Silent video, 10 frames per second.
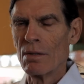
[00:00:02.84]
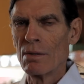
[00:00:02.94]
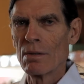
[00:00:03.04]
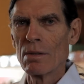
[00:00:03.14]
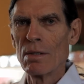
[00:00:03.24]

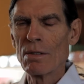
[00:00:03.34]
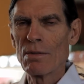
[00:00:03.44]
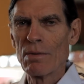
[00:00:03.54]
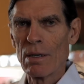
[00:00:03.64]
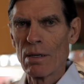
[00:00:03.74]
So in this
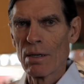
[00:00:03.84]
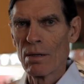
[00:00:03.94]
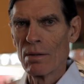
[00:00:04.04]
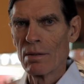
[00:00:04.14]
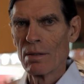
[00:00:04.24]

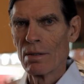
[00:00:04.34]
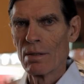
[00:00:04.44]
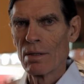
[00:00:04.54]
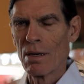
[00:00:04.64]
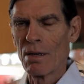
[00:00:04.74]
video,
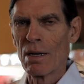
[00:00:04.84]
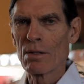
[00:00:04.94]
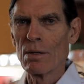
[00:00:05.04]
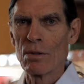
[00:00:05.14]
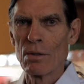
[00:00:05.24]
I'd like
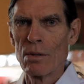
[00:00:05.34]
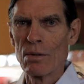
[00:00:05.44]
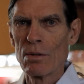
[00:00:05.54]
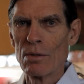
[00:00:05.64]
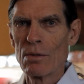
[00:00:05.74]
to
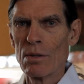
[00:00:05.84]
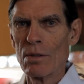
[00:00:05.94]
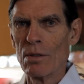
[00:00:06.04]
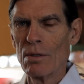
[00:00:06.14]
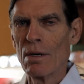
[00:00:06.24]
introduce you
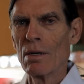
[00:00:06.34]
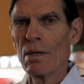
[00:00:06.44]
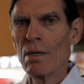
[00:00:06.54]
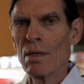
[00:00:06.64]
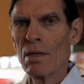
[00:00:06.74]
to
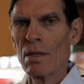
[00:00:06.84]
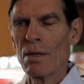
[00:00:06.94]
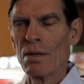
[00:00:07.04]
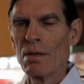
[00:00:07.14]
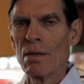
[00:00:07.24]

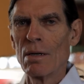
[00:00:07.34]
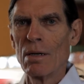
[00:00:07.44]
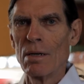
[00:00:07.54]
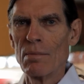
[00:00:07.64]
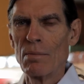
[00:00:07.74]

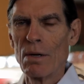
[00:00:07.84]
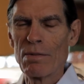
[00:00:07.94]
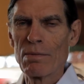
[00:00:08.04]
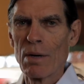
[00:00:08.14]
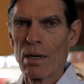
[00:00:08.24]
a
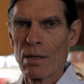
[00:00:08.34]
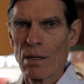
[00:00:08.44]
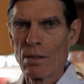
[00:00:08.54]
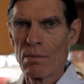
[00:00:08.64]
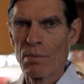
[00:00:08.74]
brief
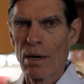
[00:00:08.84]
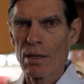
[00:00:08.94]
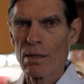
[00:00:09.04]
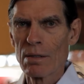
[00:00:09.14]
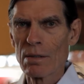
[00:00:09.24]
meditation
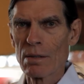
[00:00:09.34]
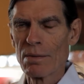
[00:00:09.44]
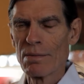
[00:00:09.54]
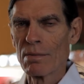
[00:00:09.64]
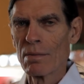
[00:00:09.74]
practice.
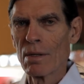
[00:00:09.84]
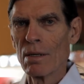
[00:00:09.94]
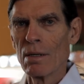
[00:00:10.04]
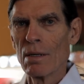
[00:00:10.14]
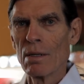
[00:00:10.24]

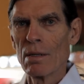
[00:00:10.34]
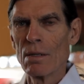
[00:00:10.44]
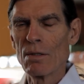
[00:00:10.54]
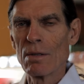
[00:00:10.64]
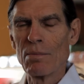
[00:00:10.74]

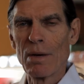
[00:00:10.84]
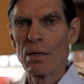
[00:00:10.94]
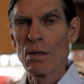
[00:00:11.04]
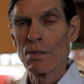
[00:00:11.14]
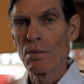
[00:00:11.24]
This is a
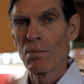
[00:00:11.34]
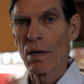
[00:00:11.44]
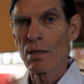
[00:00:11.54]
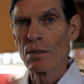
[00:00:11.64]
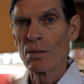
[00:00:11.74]
meditation
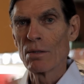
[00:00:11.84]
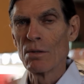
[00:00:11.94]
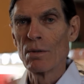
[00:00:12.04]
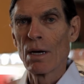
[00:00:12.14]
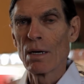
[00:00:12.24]
practice you do
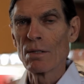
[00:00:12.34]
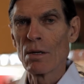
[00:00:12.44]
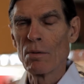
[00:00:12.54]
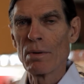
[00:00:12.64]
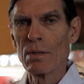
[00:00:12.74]
with eyes
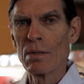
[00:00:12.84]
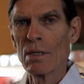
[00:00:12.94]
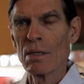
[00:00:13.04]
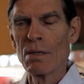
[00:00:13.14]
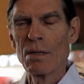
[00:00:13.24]
open,
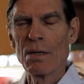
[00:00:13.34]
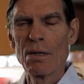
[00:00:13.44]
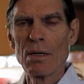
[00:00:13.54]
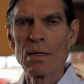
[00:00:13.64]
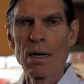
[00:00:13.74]

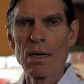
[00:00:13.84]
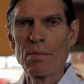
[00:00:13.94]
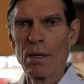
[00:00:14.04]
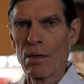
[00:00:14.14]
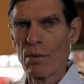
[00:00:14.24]
anytime,
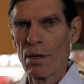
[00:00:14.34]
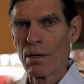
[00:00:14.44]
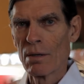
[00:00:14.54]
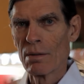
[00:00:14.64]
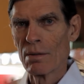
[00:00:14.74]

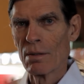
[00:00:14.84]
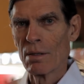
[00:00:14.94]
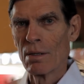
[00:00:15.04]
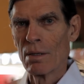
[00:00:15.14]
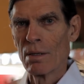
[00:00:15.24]
anywhere
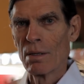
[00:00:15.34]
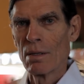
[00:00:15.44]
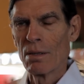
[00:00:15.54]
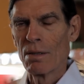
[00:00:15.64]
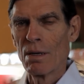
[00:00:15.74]

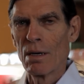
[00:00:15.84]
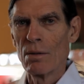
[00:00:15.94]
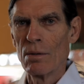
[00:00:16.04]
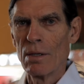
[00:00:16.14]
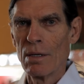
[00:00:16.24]
that
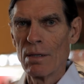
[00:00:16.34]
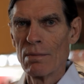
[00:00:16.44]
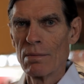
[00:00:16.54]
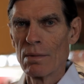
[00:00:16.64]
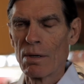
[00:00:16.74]
you need
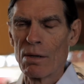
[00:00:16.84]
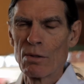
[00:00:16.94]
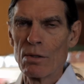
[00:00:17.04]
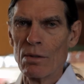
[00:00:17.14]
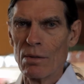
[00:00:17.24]
or
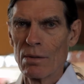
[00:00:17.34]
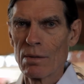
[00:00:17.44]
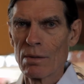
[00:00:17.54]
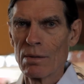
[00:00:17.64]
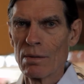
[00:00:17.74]
choose.